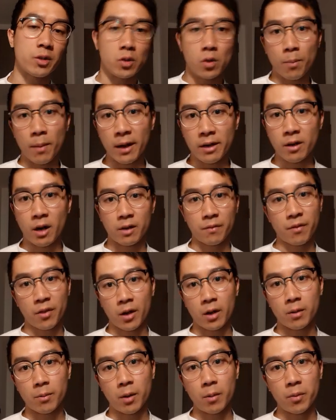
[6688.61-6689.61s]
that you may not have
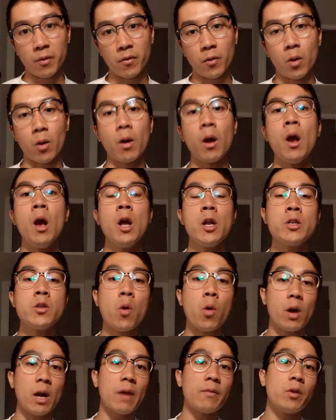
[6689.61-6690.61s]
thought about before,
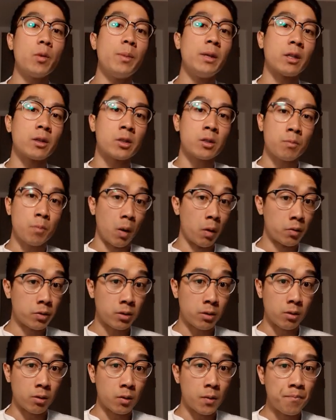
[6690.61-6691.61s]
nor have you been
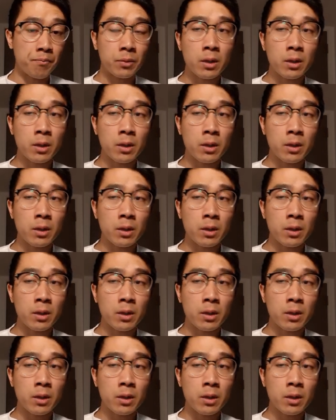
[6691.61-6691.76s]
exposed to.